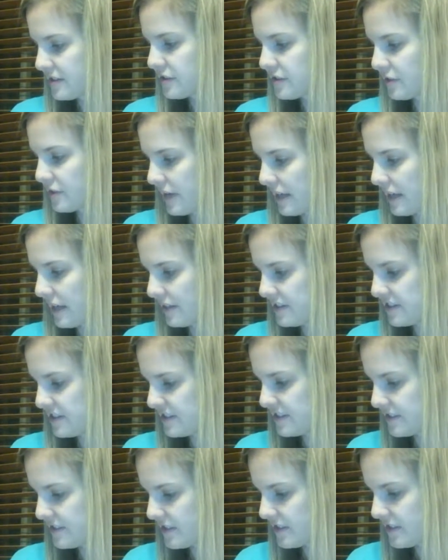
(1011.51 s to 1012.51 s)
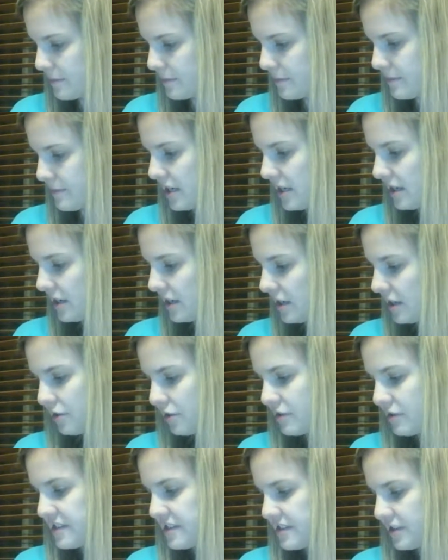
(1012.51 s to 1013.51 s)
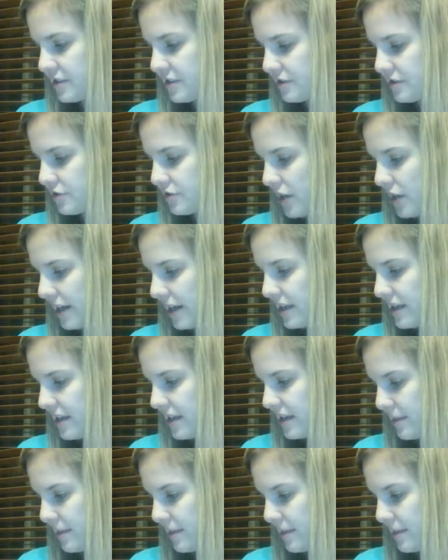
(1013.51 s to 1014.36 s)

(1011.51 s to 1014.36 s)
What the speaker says: surveillance system, and it increased their tracking